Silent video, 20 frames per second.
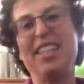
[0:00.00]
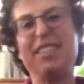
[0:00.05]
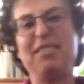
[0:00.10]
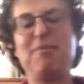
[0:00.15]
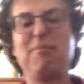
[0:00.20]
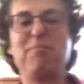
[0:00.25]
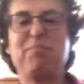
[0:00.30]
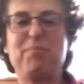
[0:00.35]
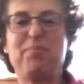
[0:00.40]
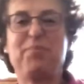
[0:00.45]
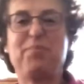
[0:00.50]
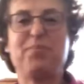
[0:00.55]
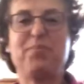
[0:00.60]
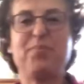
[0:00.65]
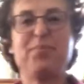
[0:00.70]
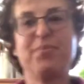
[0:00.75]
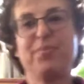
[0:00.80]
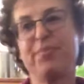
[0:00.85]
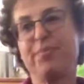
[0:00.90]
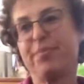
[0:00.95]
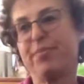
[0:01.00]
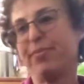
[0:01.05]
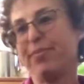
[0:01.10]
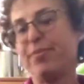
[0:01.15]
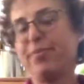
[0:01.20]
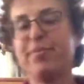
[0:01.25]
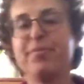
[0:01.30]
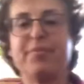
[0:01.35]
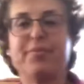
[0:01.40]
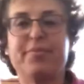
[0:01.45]
Take pictures with
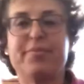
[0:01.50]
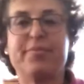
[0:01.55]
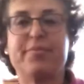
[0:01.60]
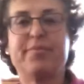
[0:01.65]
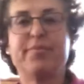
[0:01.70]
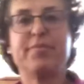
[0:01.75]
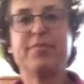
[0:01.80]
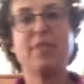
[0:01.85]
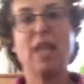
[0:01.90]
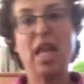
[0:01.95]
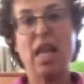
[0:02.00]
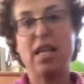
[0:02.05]
my camera.